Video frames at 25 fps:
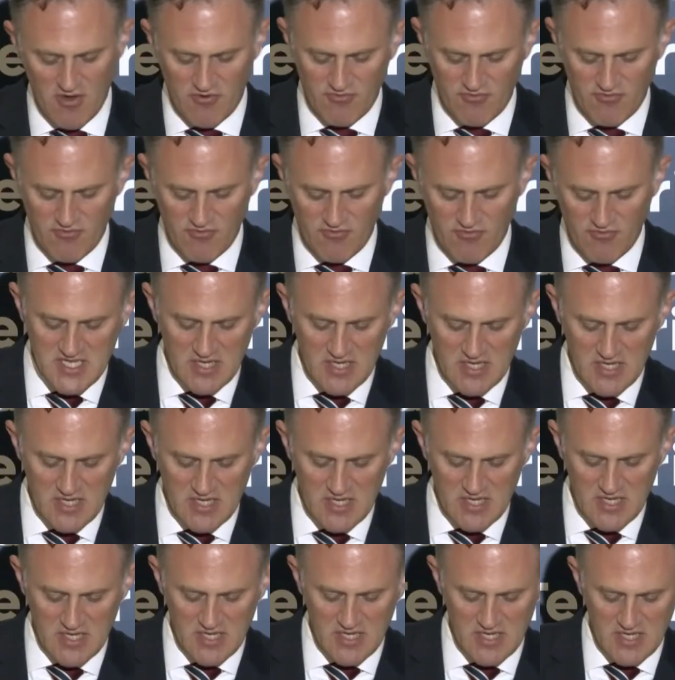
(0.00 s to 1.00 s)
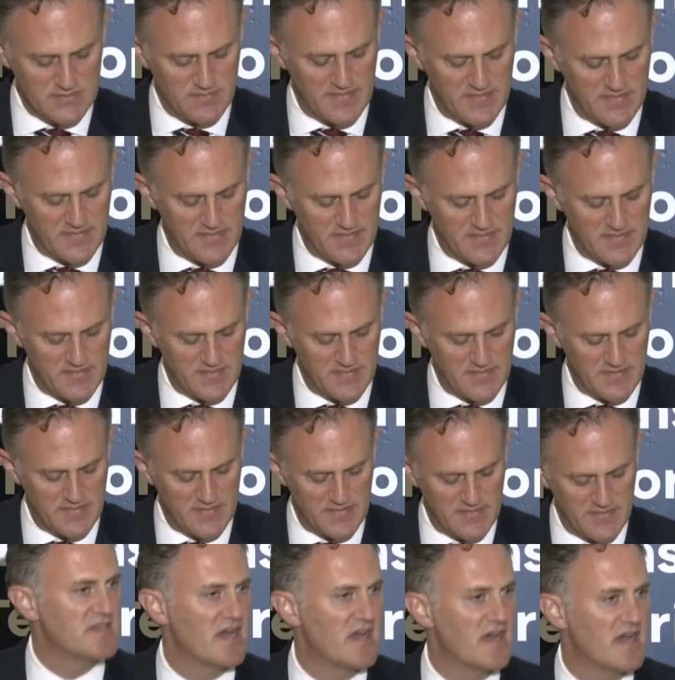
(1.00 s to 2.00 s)
Rushdie was set to speak on the
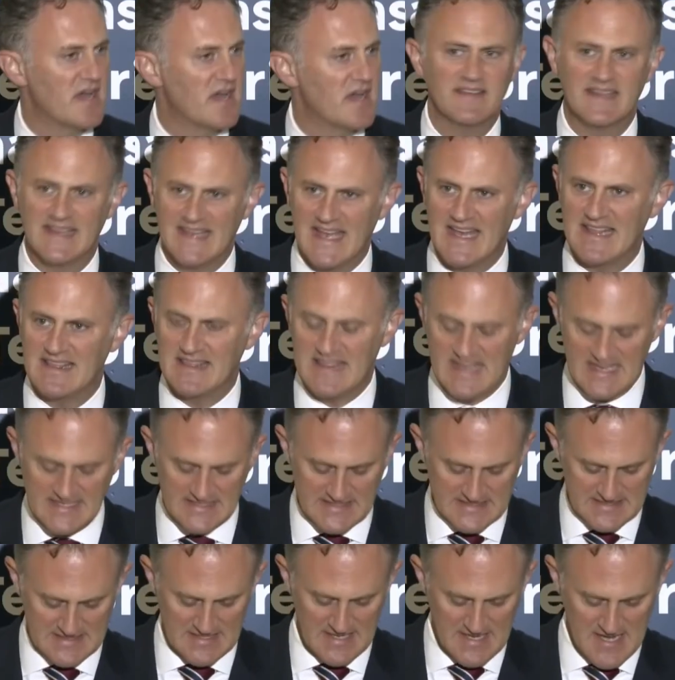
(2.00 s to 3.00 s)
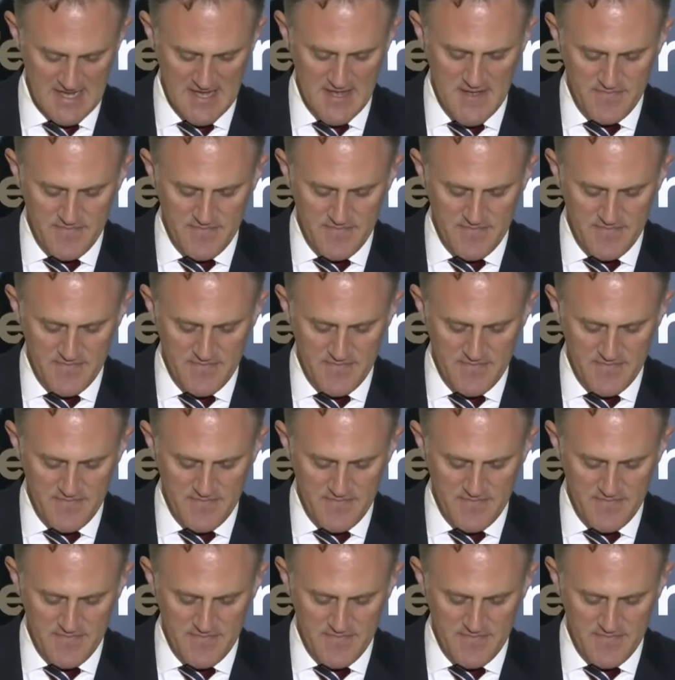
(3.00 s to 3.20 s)
subject of, get this,